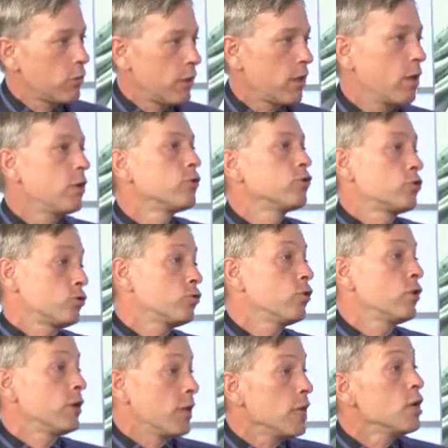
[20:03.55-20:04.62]
they mm-hmm.
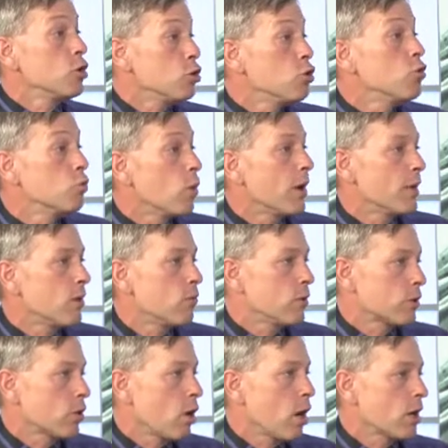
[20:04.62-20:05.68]
understood he knew what he
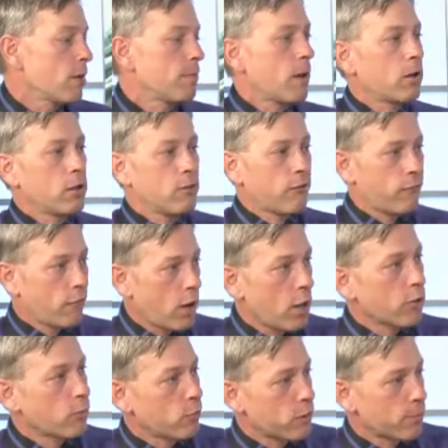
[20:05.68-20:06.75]
was talking about. His uh -huh.
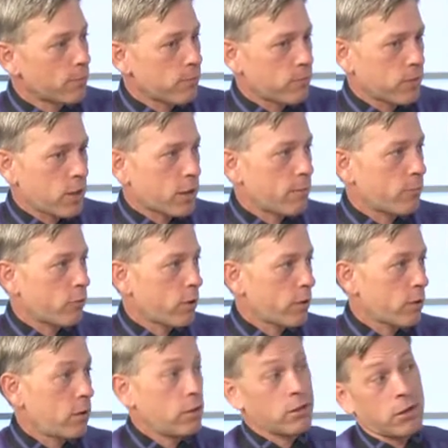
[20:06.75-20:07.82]
father was a second
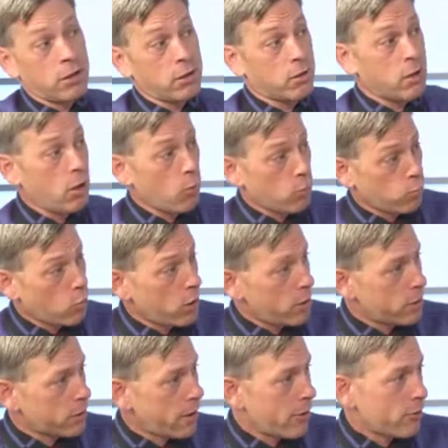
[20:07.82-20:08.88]
president, that one of
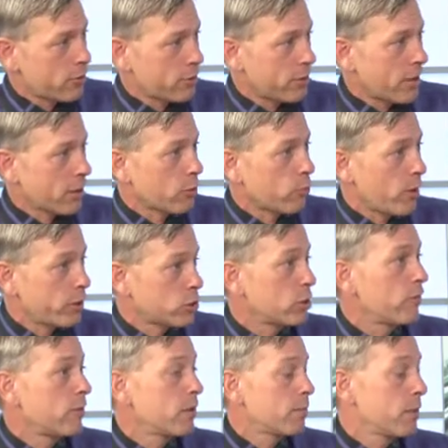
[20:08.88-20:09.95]
the signers of the Declaration
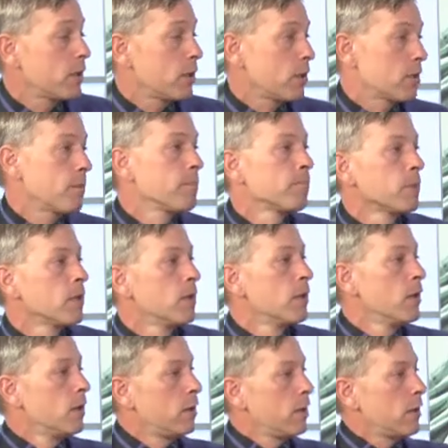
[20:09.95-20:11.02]
of Independence. Mm -hmm.
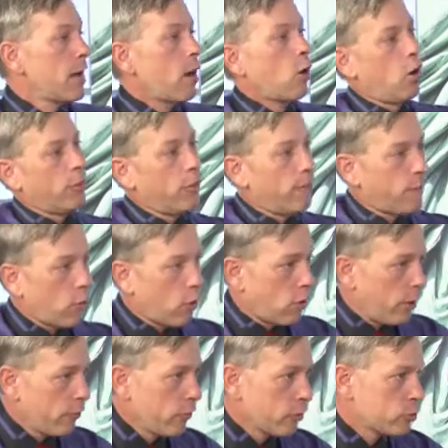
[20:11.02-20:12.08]
Now on the far
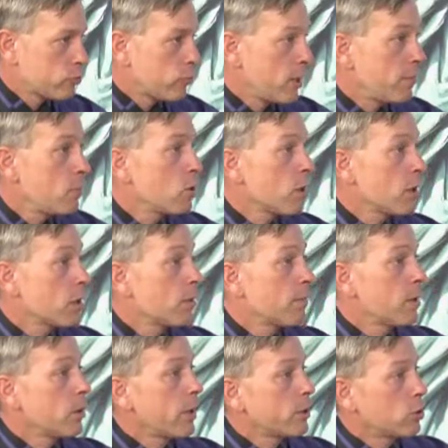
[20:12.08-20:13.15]
other extreme, you got
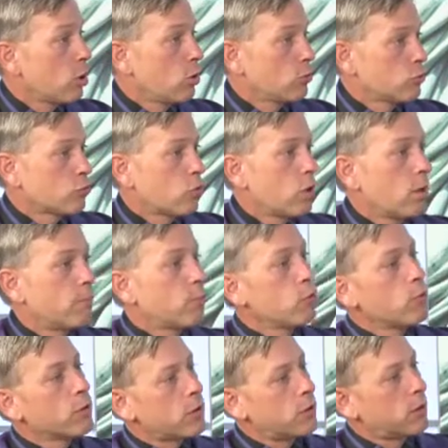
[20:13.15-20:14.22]
somebody like Donald Trump, who
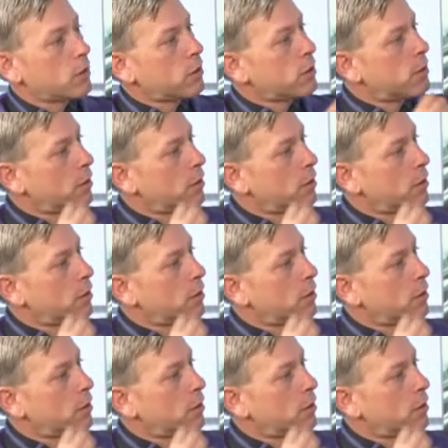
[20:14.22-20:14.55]
was an mm -hmm.